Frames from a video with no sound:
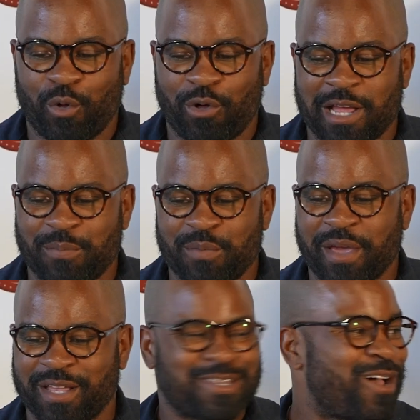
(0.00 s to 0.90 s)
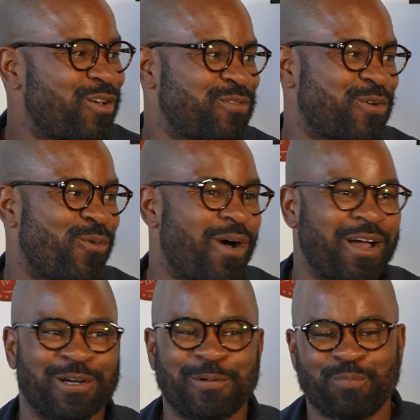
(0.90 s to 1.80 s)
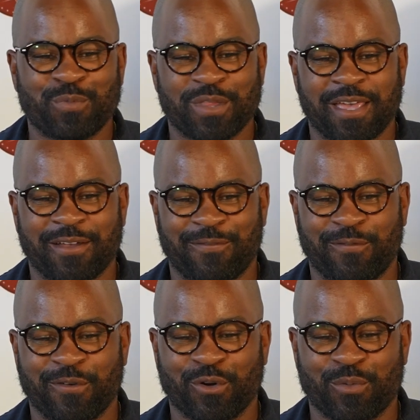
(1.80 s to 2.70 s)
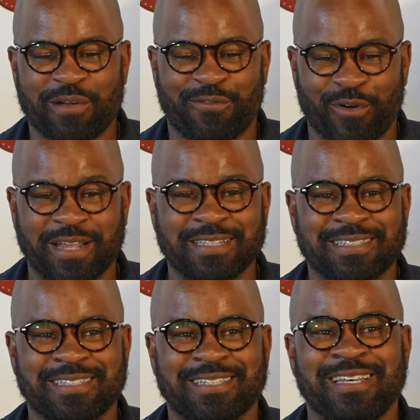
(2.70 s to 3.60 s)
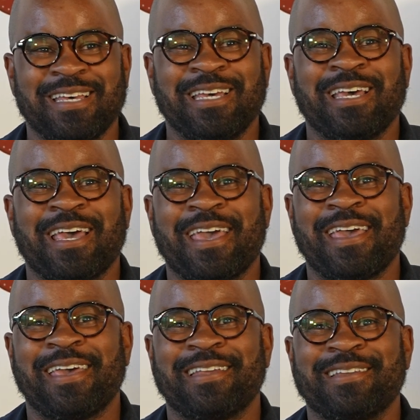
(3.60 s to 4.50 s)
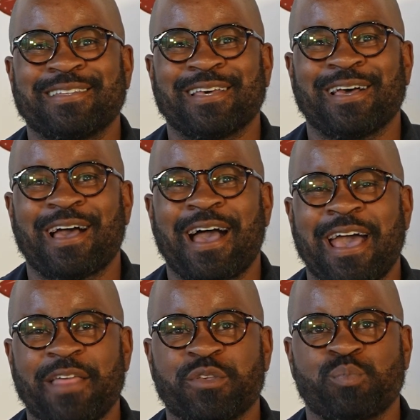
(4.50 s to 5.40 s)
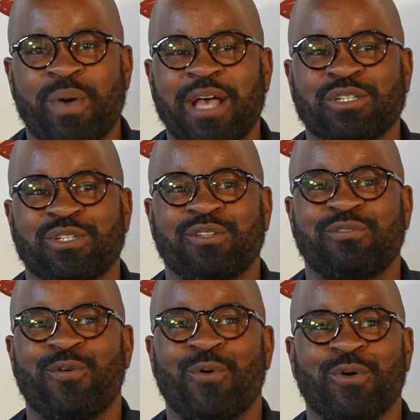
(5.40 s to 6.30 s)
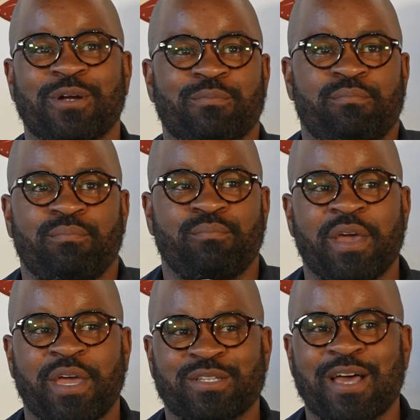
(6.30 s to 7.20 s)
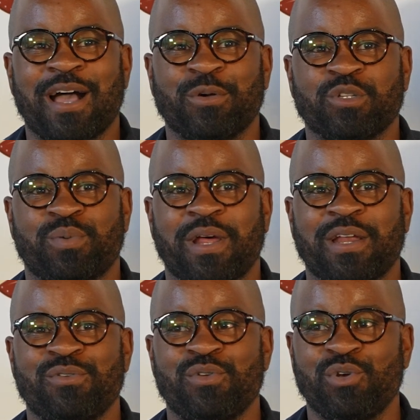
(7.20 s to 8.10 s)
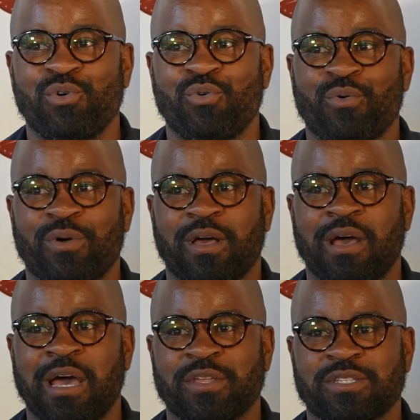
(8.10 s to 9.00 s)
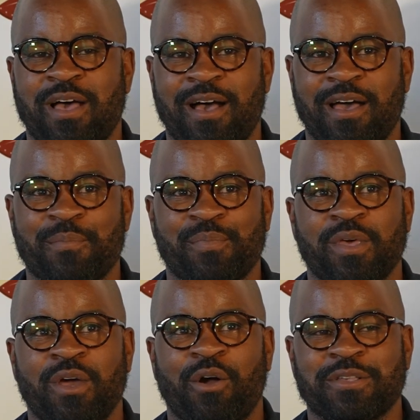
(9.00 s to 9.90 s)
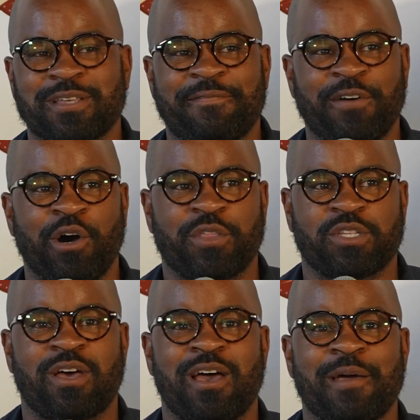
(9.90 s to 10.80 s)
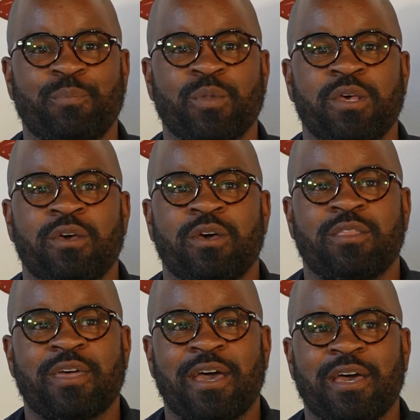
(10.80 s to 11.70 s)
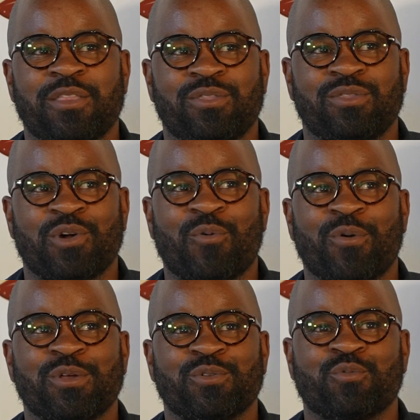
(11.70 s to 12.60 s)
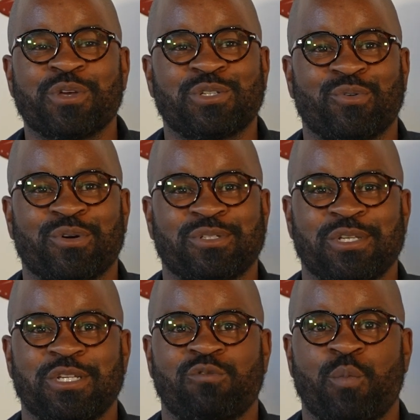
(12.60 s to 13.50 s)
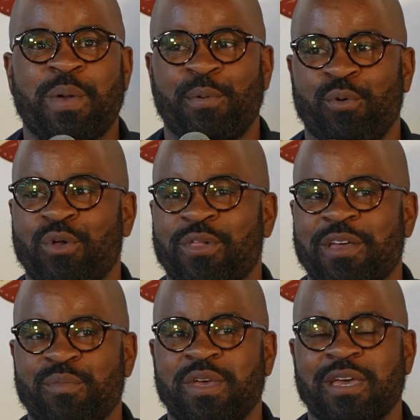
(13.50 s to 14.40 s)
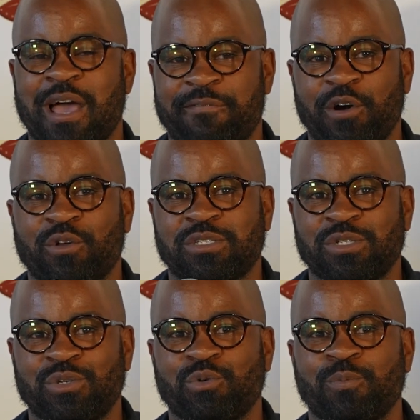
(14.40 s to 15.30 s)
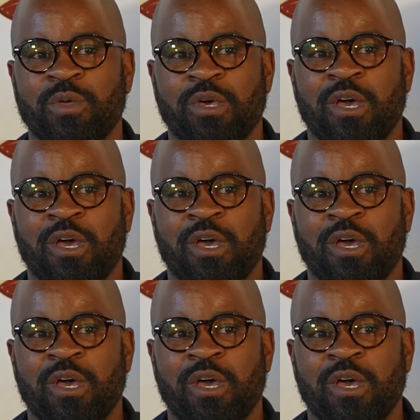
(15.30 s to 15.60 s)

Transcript: well, I've been making tacos for a while for my friends, and I had this passion for making tacos, but I knew at the time, or at least I felt at the time, that there weren't resources for people who look like me. I felt to